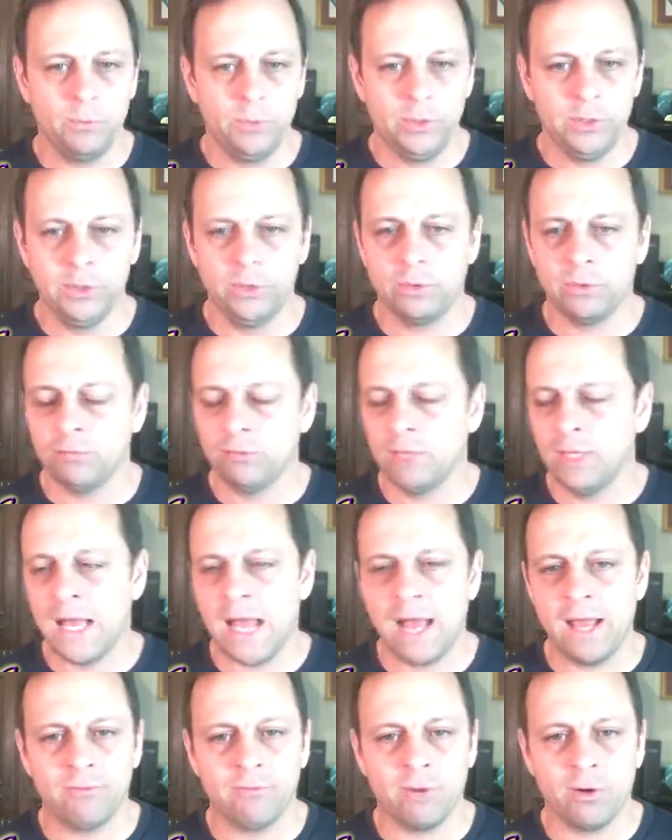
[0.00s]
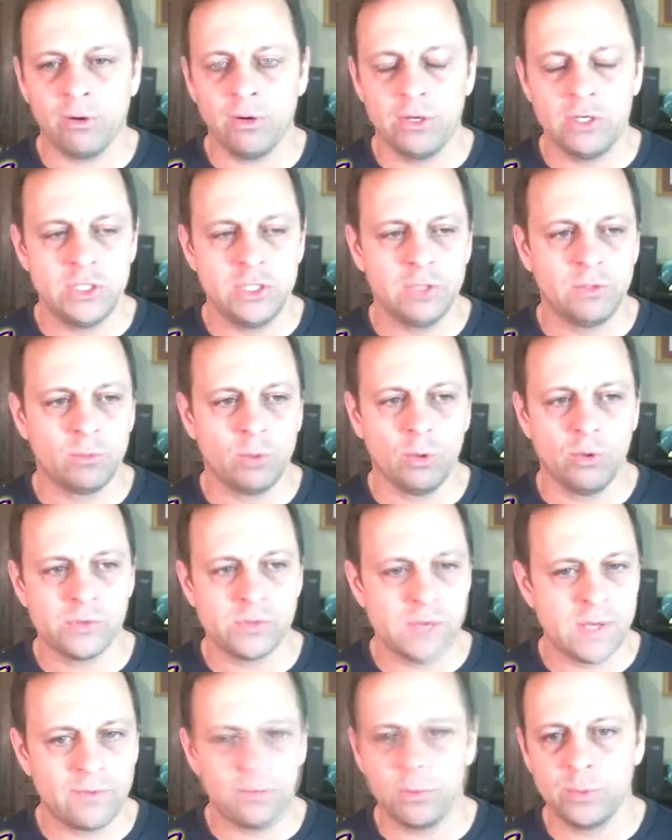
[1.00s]
We do a live RNG roll
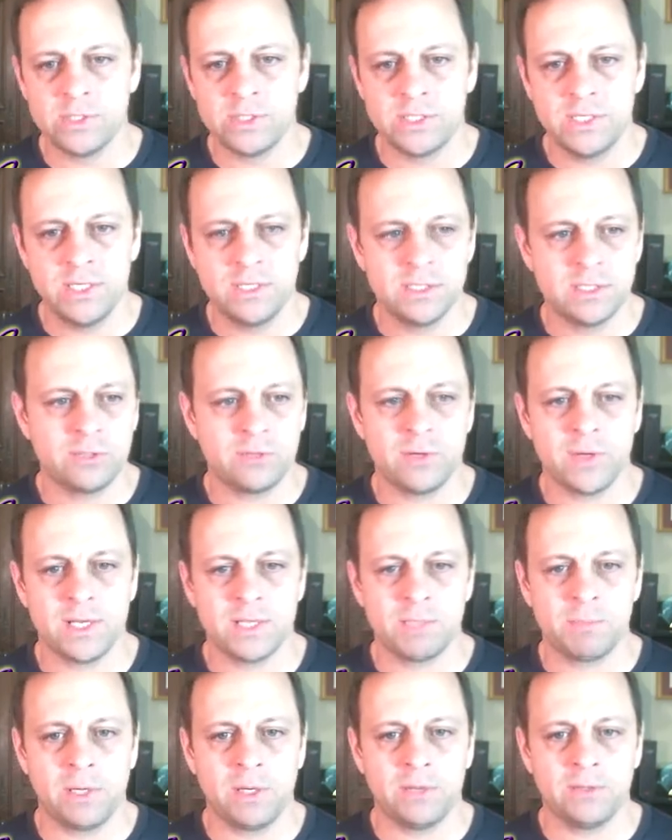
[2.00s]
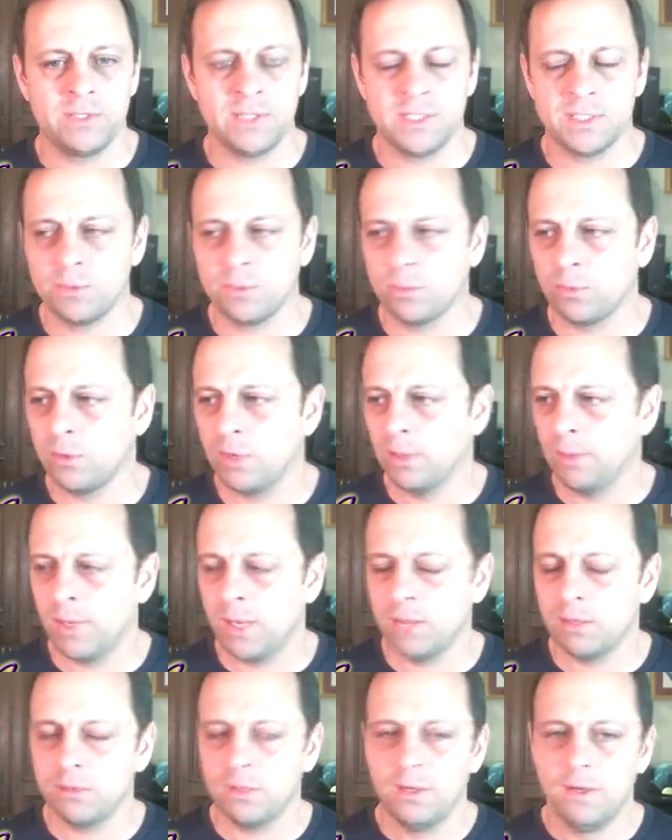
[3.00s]
so everyone sees it. Transparency, that's what we're all
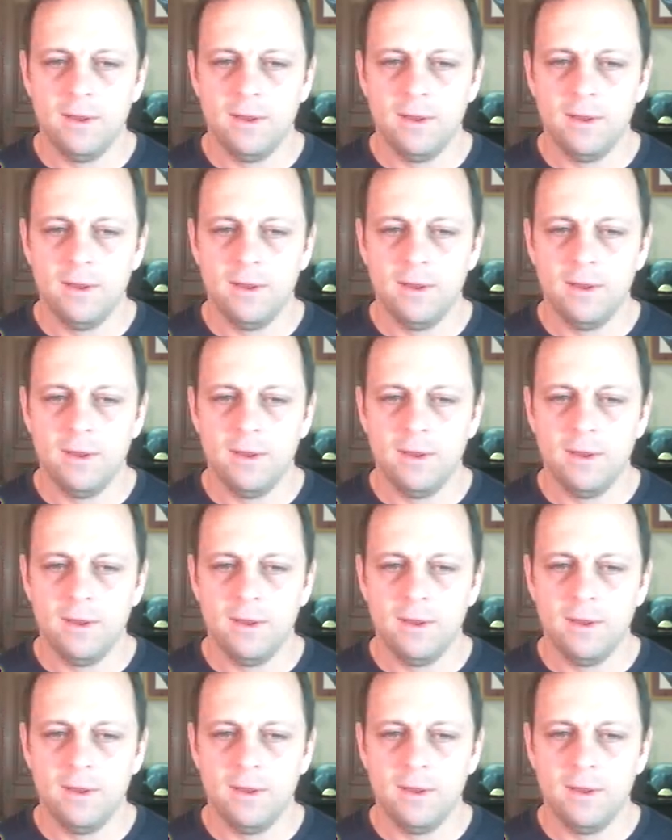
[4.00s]
about.